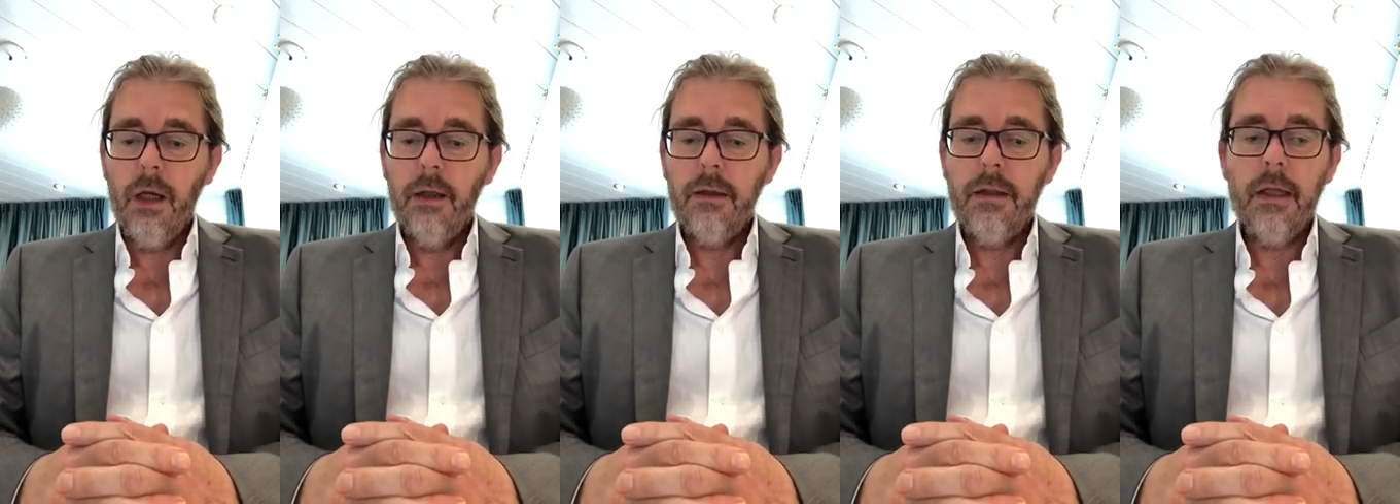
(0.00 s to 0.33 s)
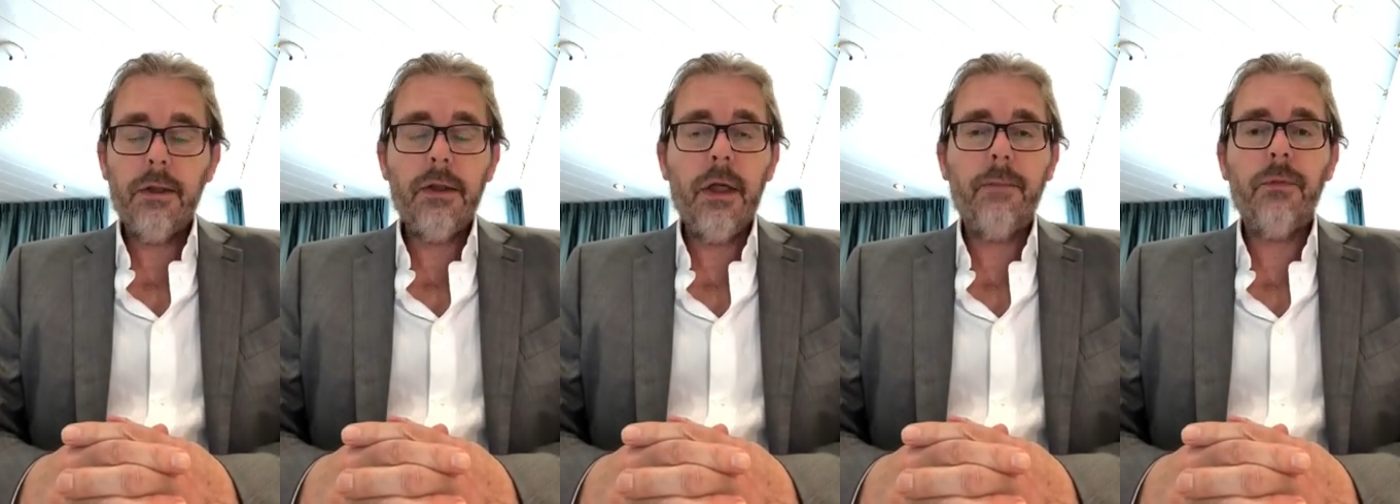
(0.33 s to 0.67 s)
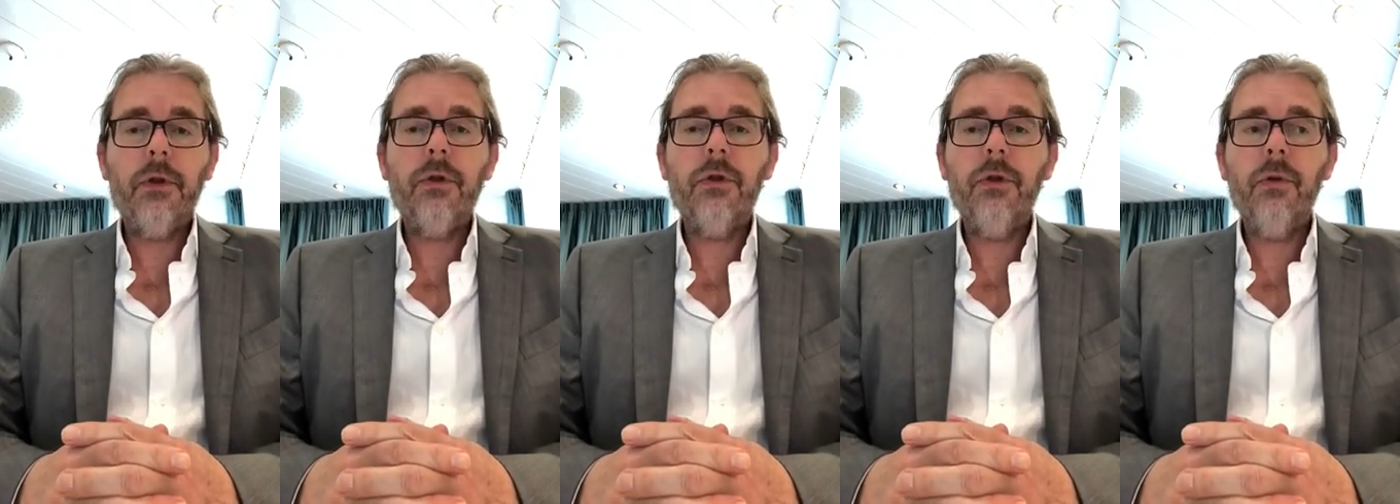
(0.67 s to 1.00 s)
Then
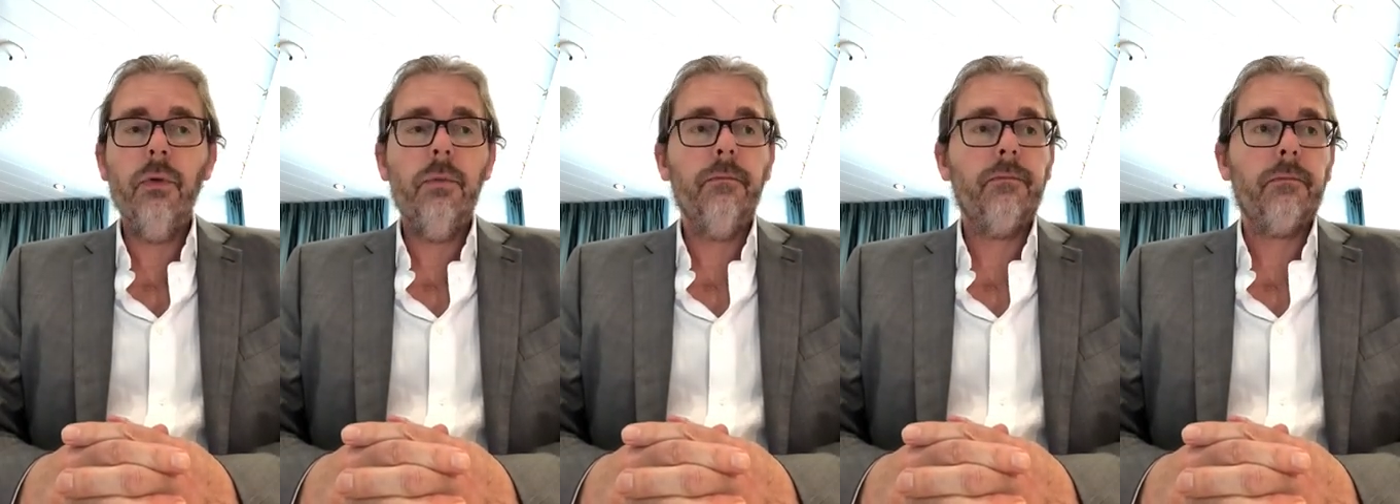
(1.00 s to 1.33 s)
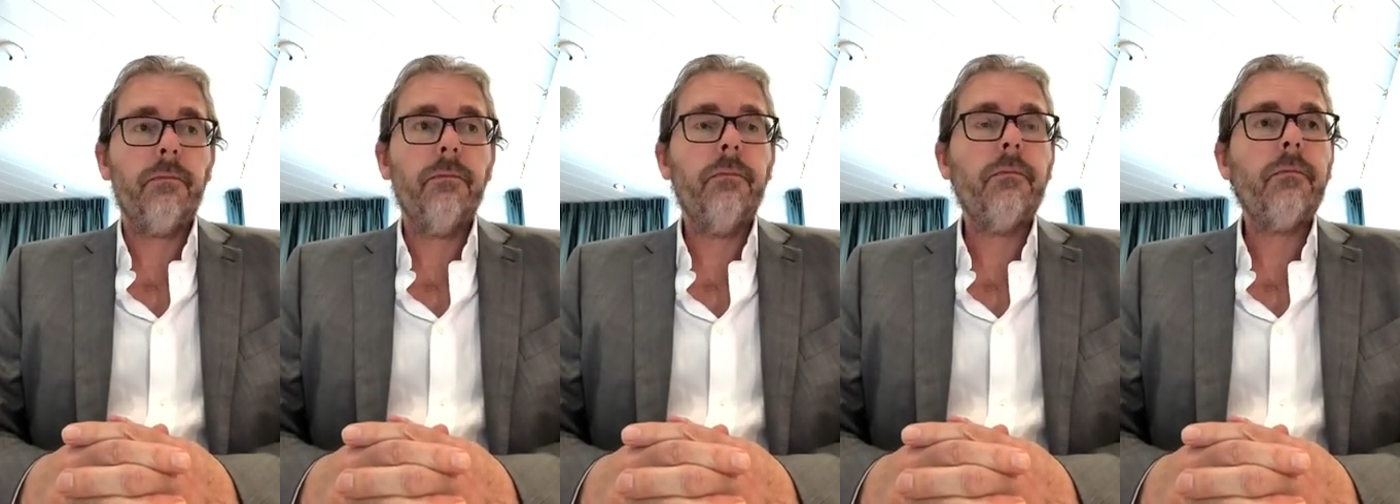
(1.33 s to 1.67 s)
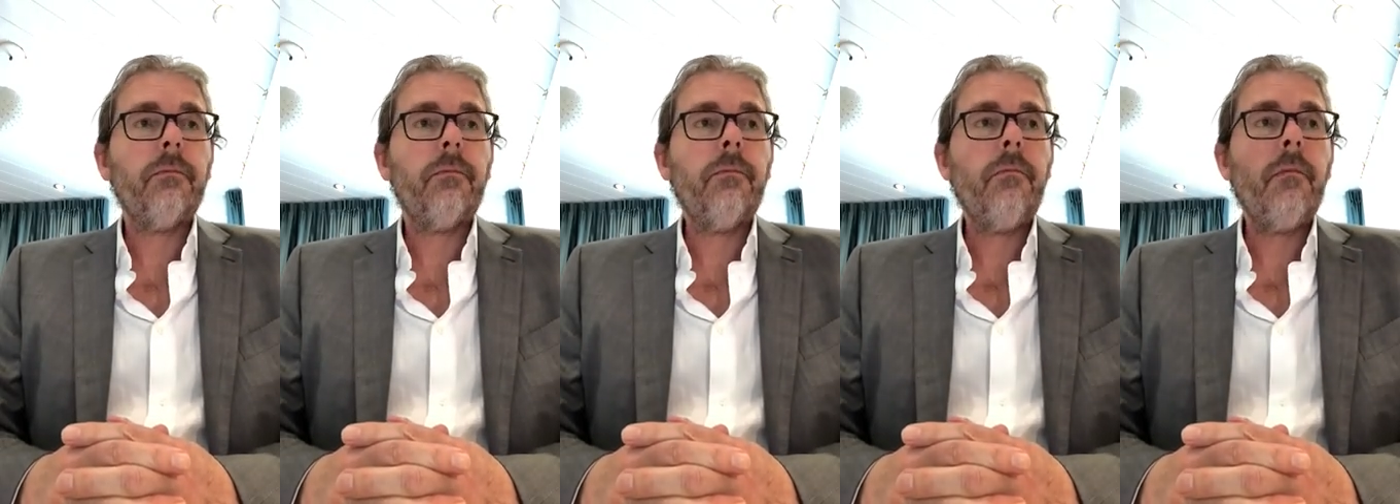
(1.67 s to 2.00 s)
chapter 2.
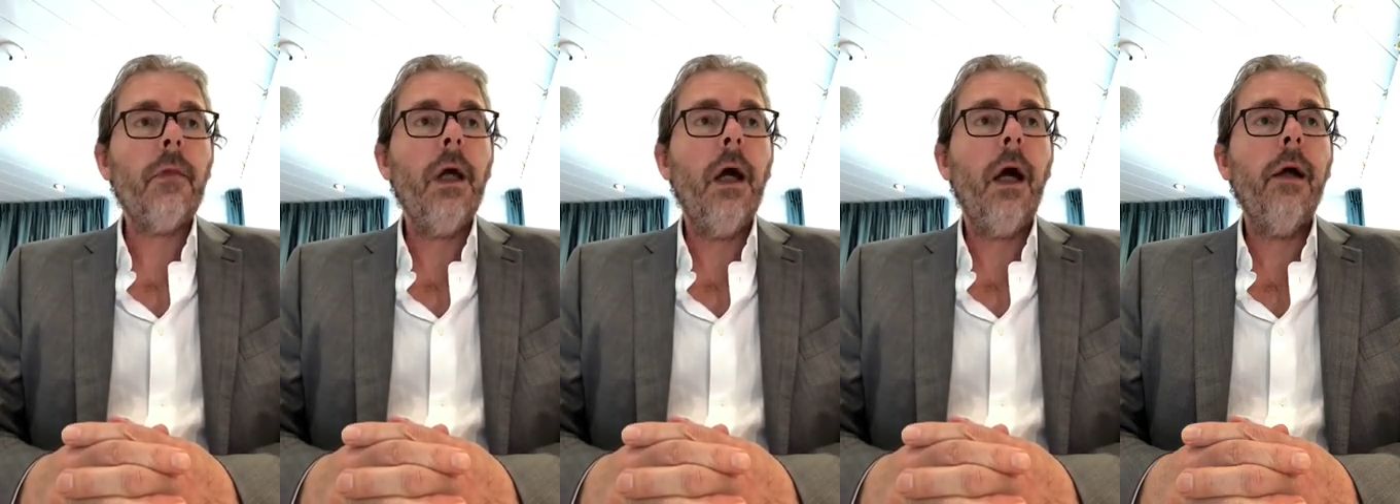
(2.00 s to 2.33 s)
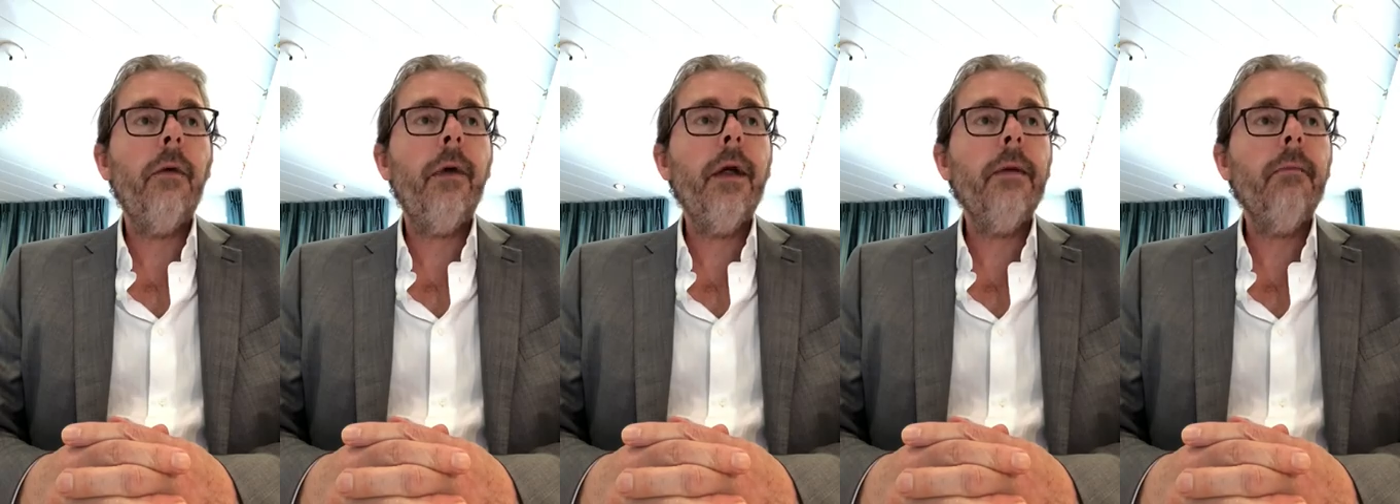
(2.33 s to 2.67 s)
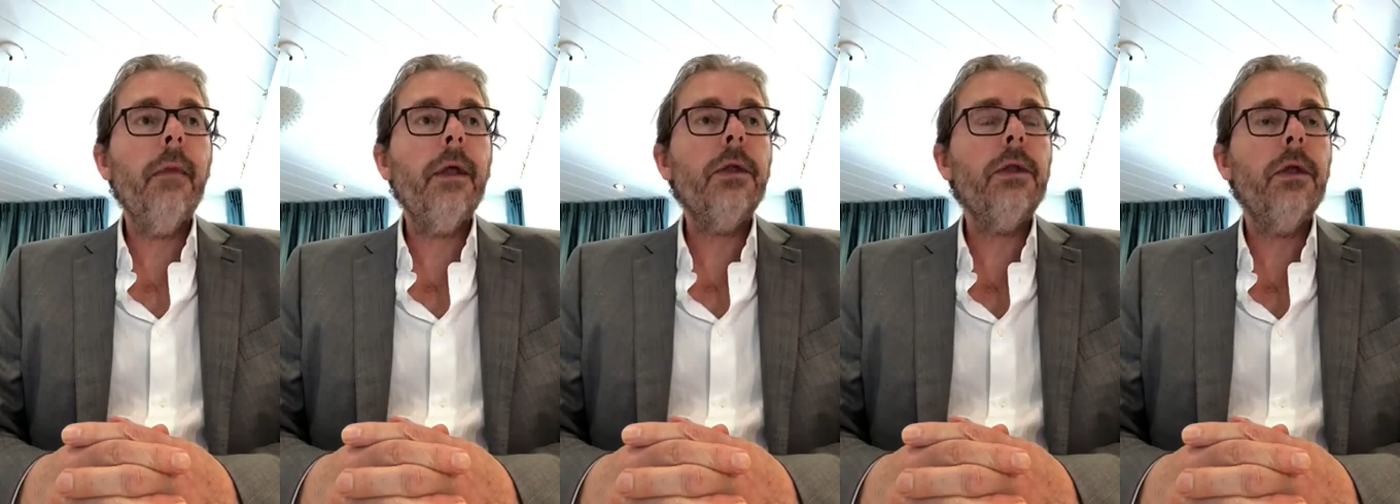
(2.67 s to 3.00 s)
I already
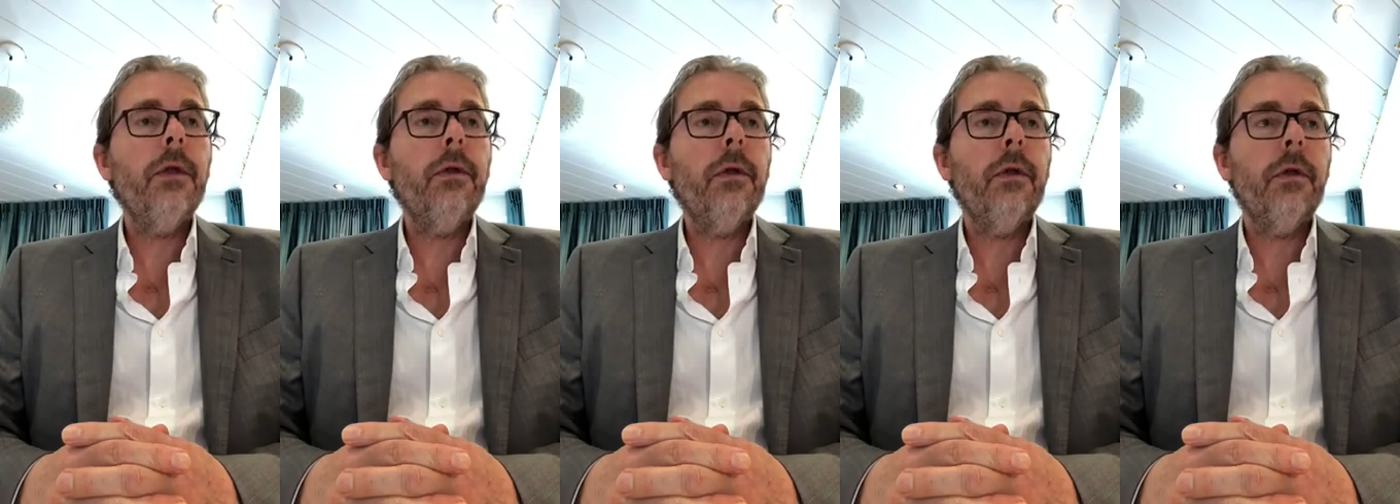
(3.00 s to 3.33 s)
mentioned the